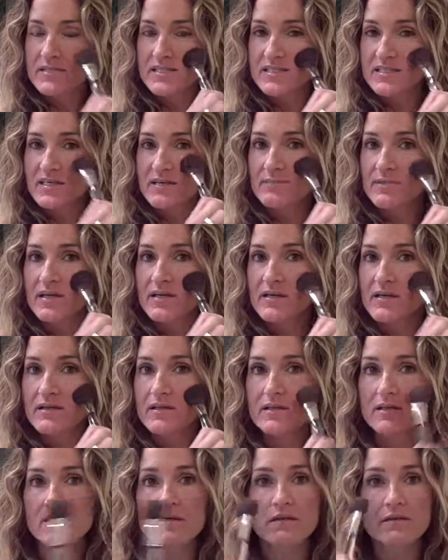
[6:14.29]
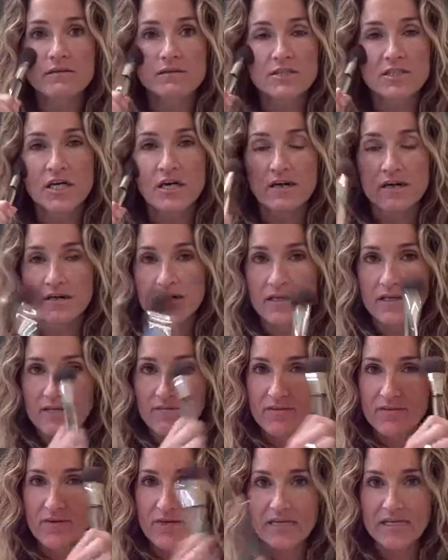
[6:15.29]
See, I'm getting a little chunk,
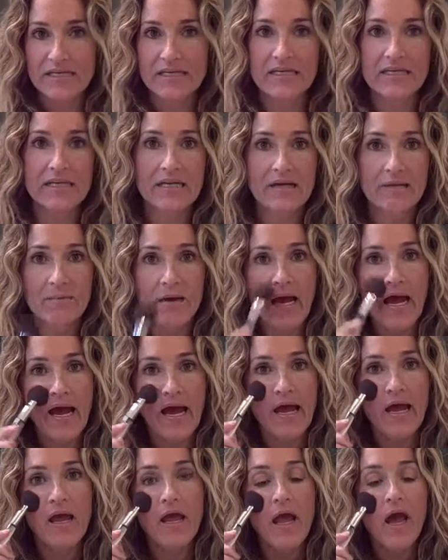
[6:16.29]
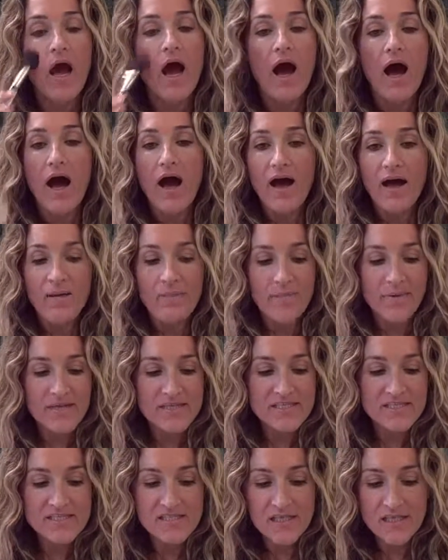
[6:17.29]
even though I didn't need it in my eye. But
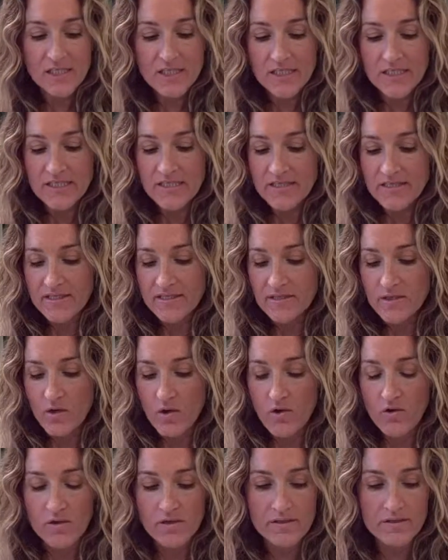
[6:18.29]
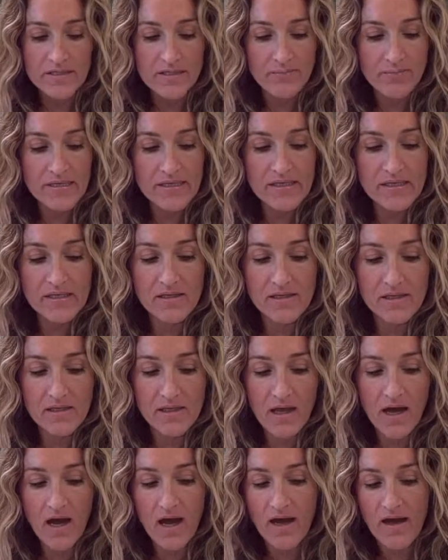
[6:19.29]
it's just a good corally
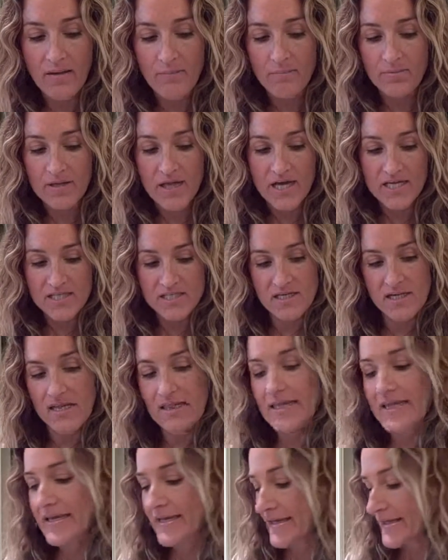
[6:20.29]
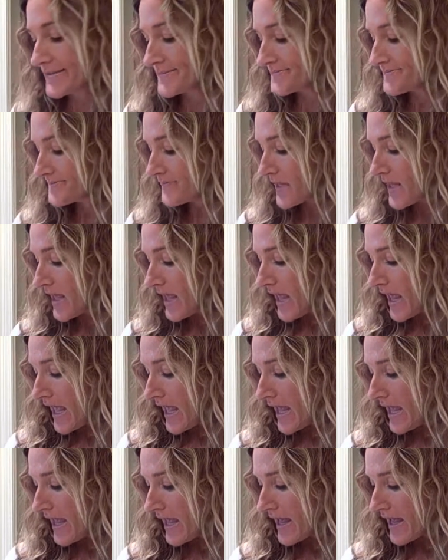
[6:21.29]
pinky blush, and I like it.
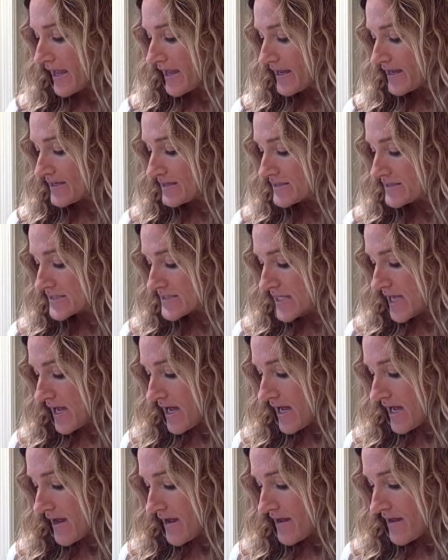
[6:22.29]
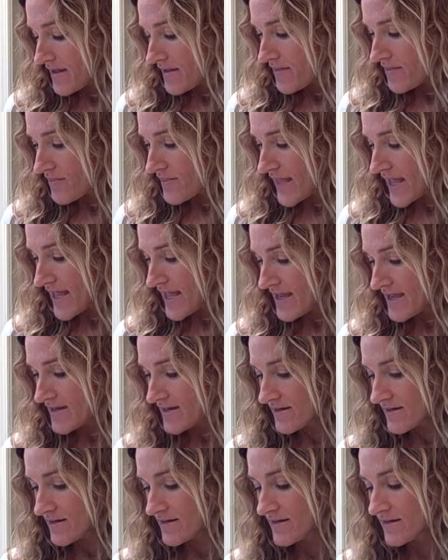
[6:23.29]
And
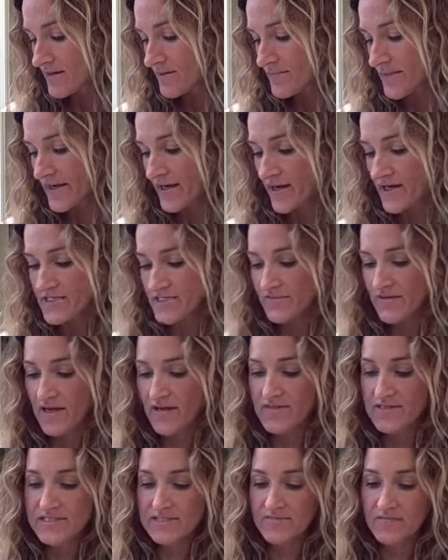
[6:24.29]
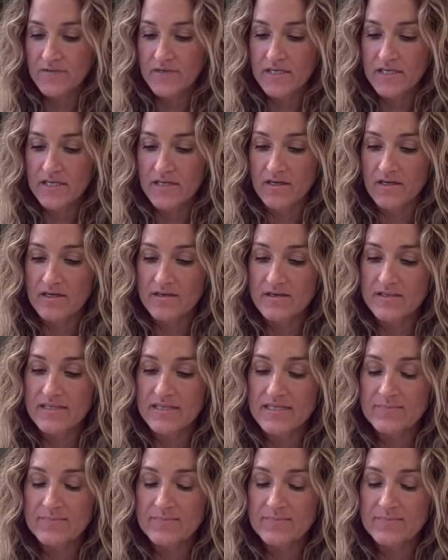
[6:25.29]
then, oh my gosh, I've had this for years.